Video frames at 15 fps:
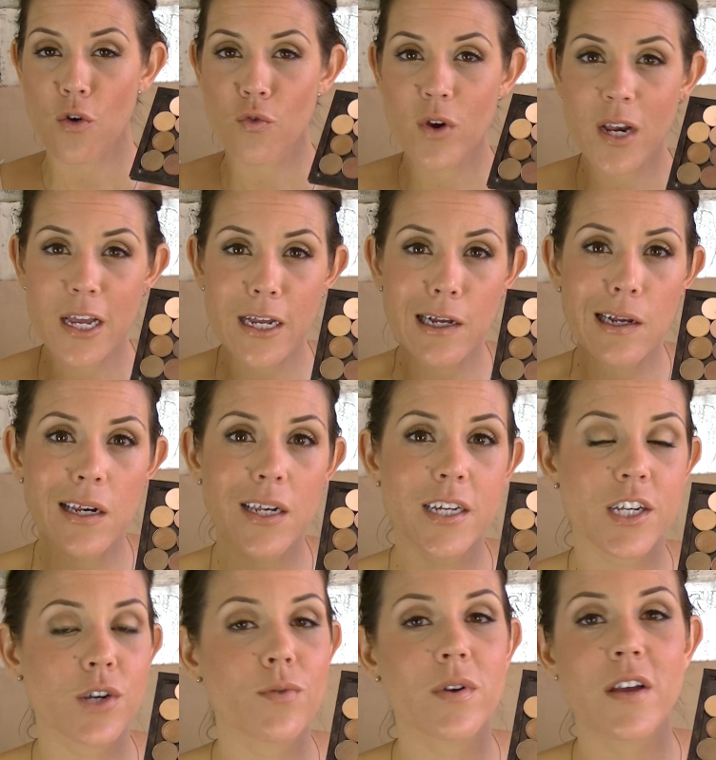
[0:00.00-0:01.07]
really
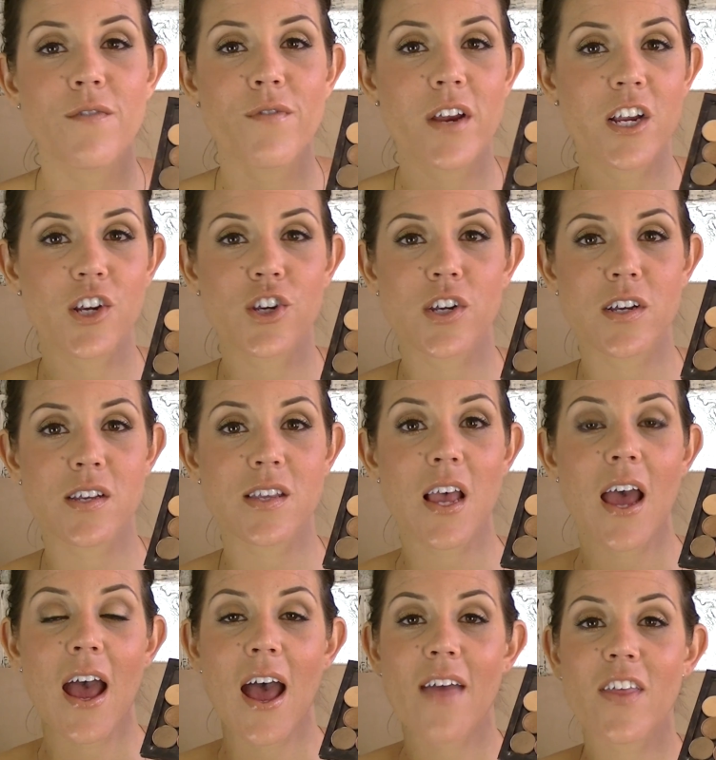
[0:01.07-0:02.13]
glittery finishes,
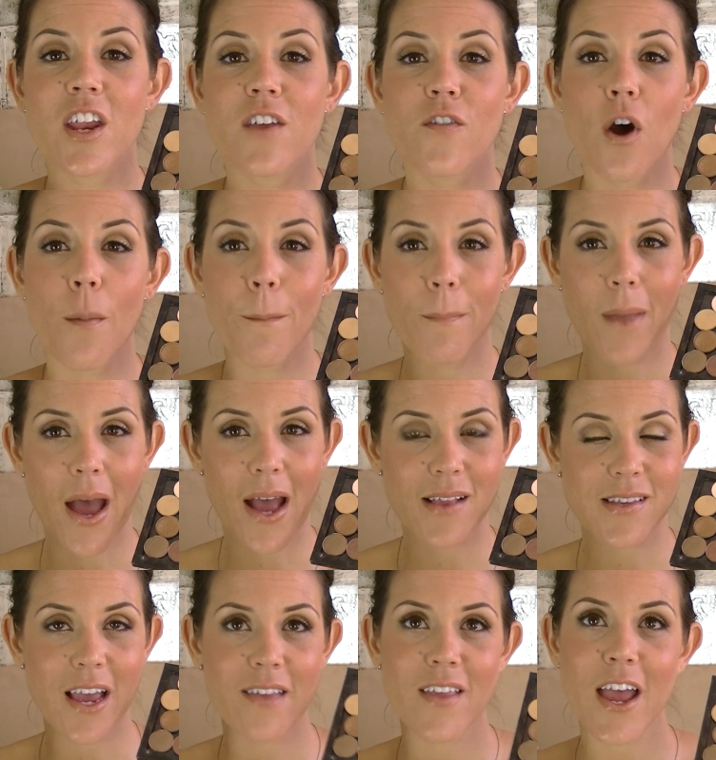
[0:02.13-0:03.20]
and then you've got
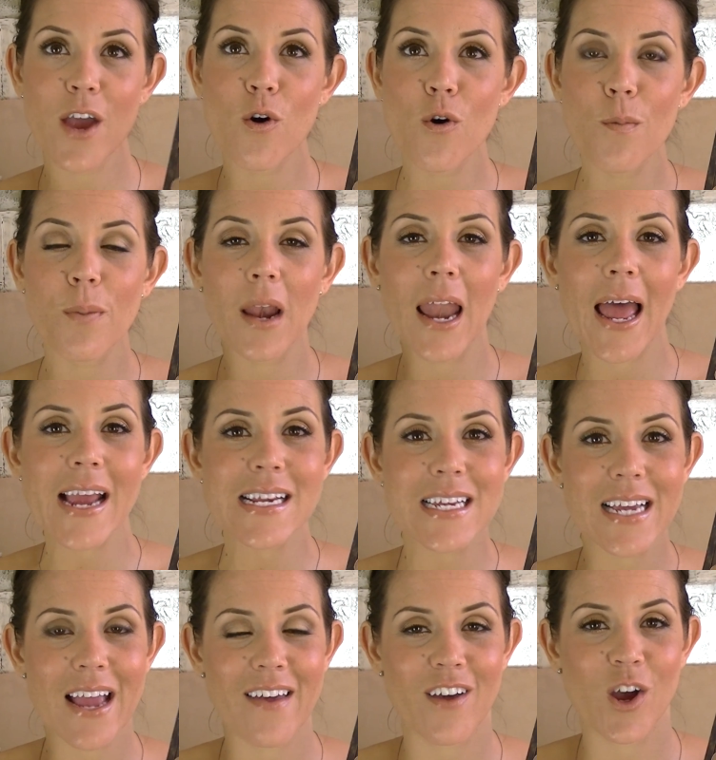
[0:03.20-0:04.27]
mattes, and they all play
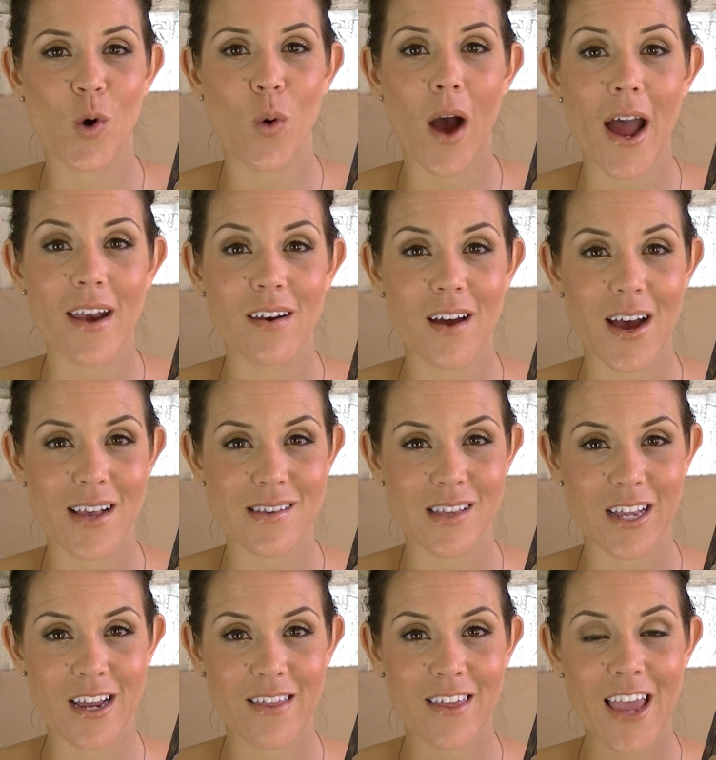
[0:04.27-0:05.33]
together quite
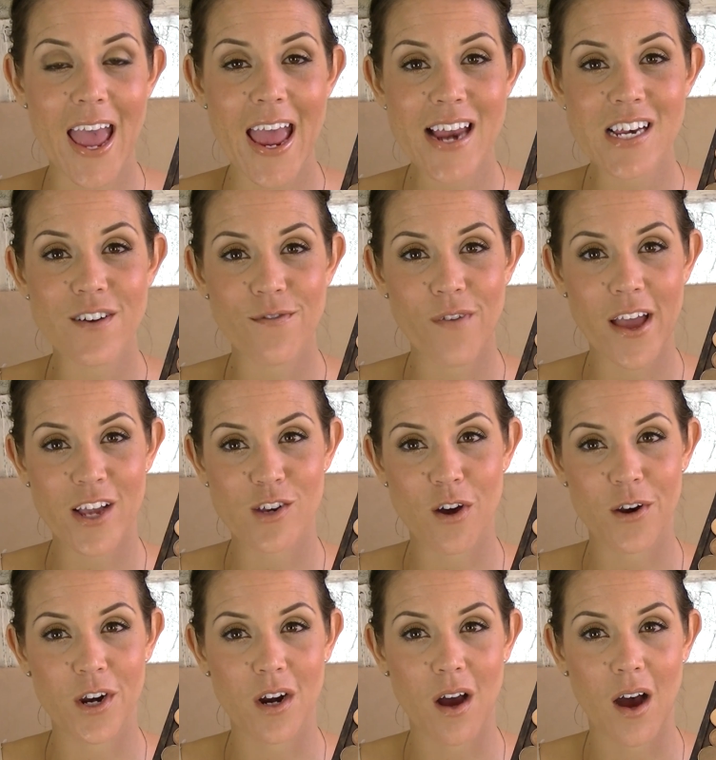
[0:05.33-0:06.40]
nicely. The end effect
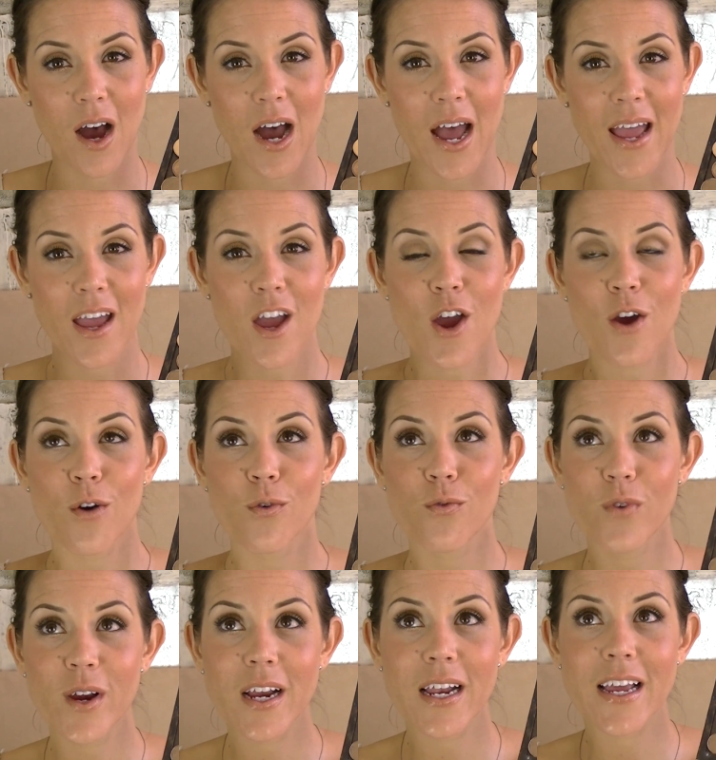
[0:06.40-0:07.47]
on an eye
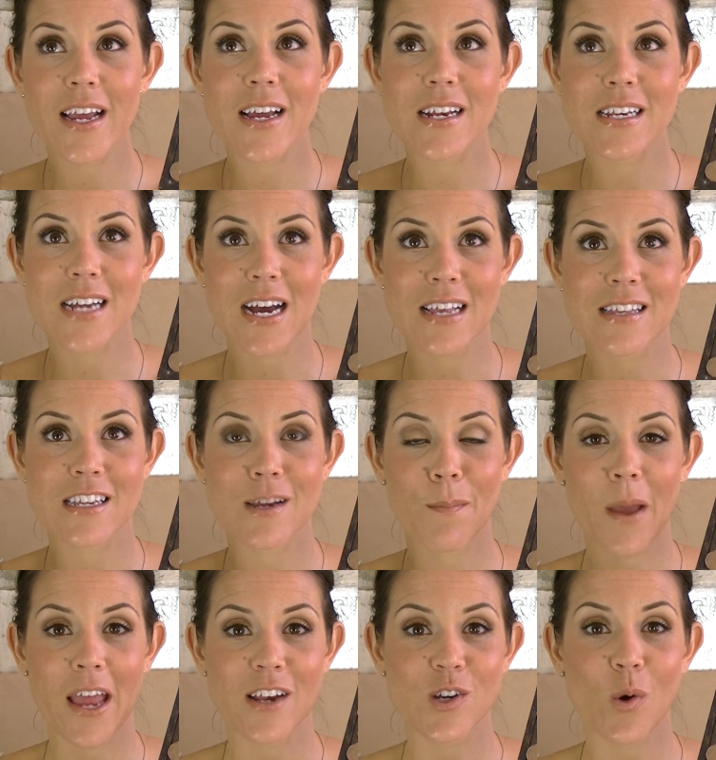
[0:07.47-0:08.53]
really does
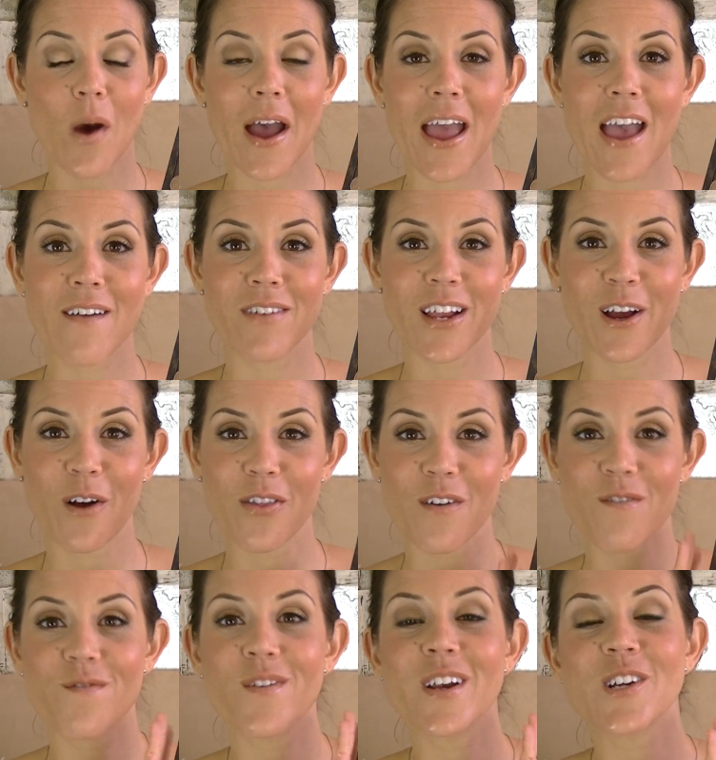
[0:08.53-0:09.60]
depend quite heavily on the
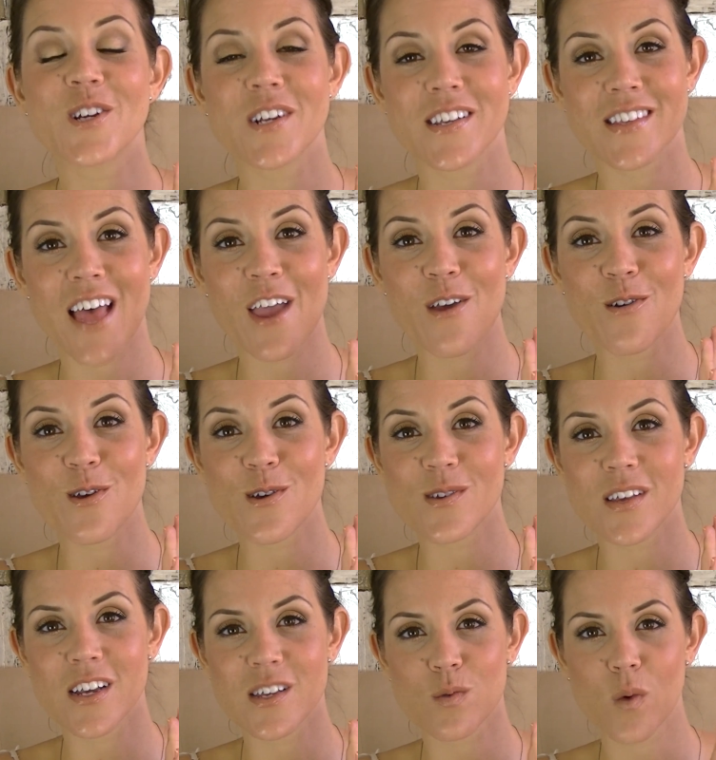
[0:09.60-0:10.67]
finishes that you're
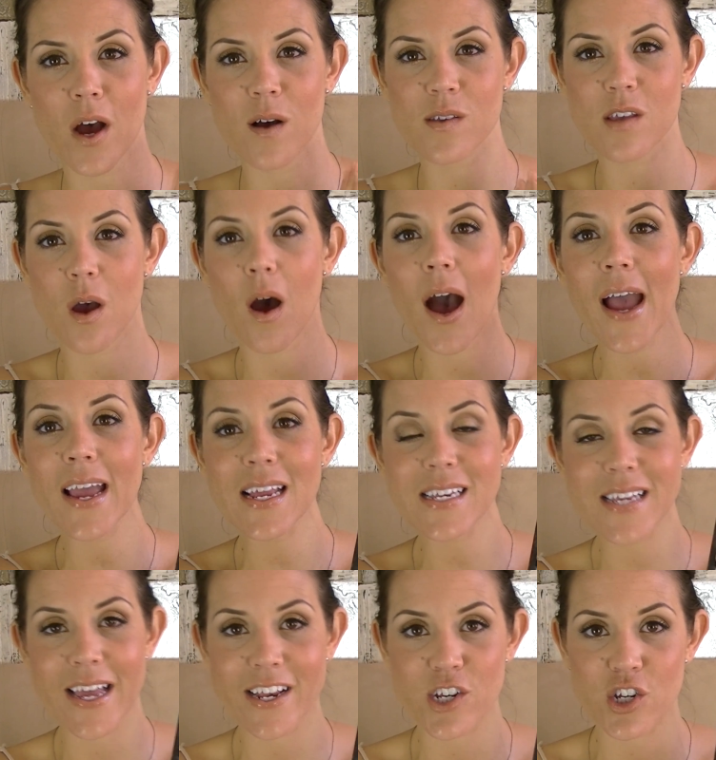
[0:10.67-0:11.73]
using as well. So I
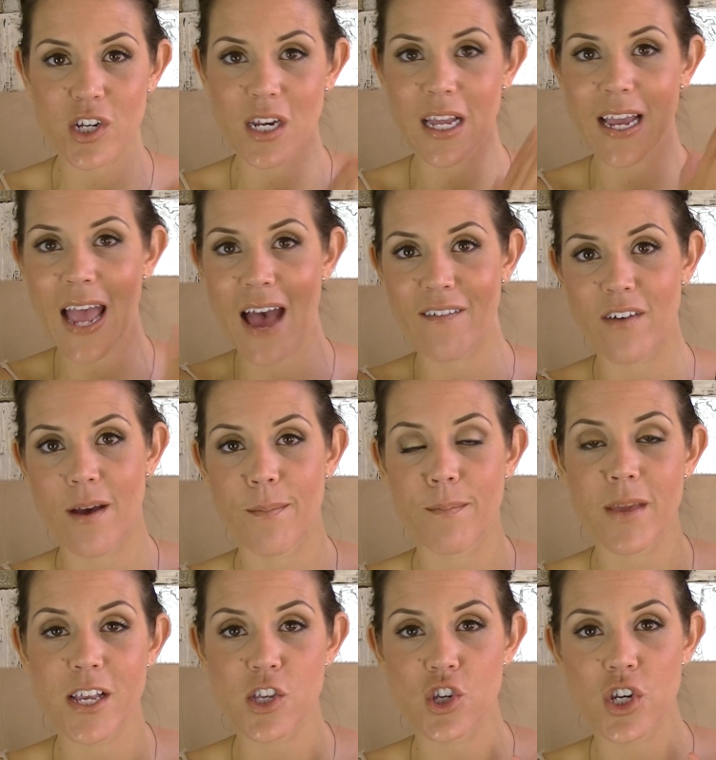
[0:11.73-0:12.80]
intentionally have a
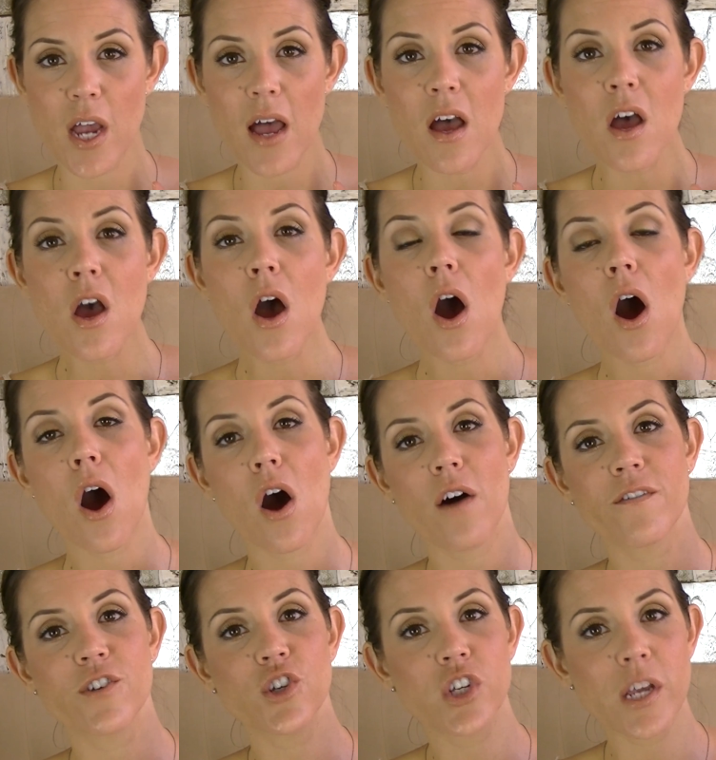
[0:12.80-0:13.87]
mixture
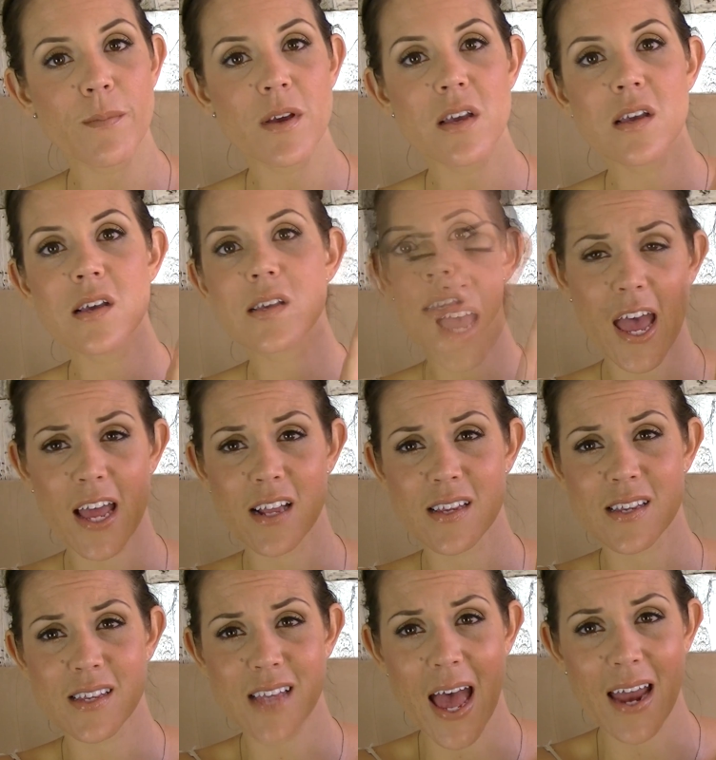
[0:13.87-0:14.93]
of shimmers and
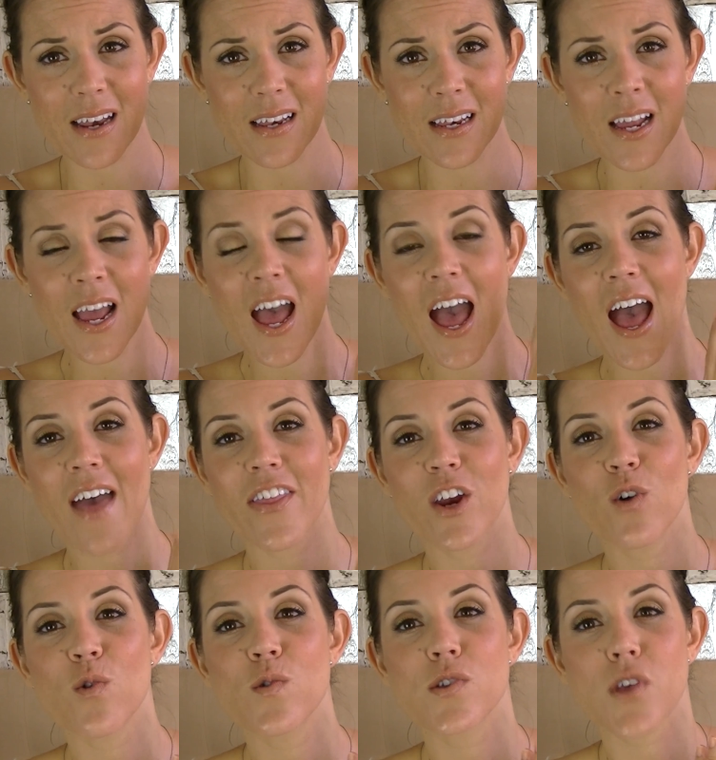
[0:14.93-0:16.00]
satin, and then
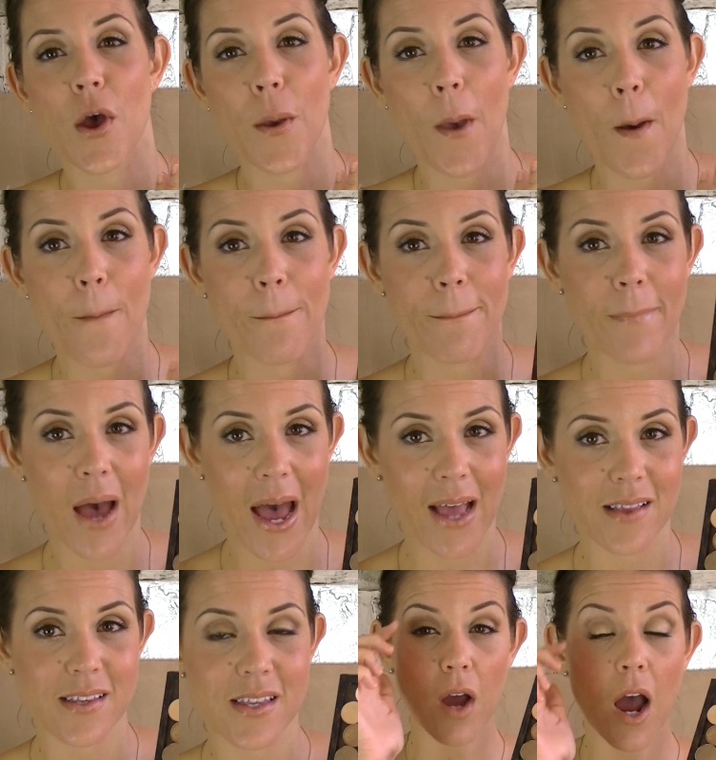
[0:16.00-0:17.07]
also mattes.